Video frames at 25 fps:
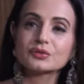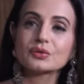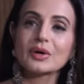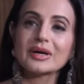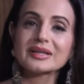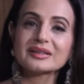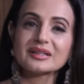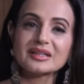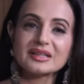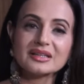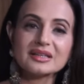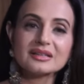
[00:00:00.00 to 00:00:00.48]
So
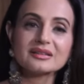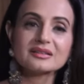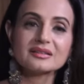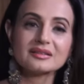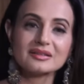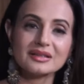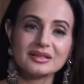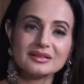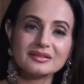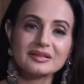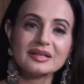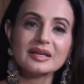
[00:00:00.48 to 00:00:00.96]
I think
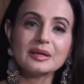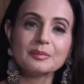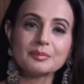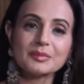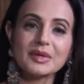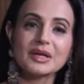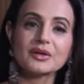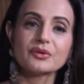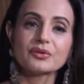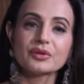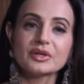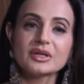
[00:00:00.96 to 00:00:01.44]
it's him
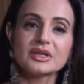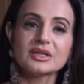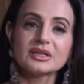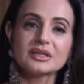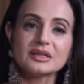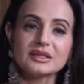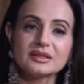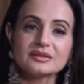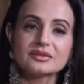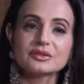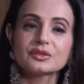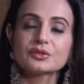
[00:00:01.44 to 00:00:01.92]
that
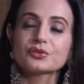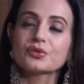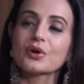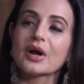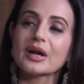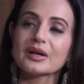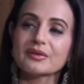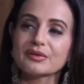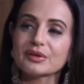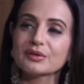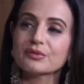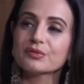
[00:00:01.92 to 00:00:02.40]
really is the
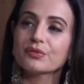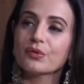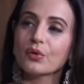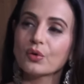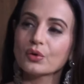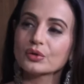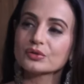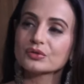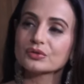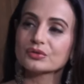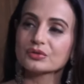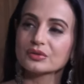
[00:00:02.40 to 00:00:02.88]
driving
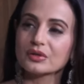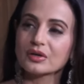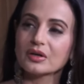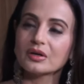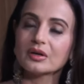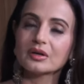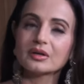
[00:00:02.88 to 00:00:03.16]
force.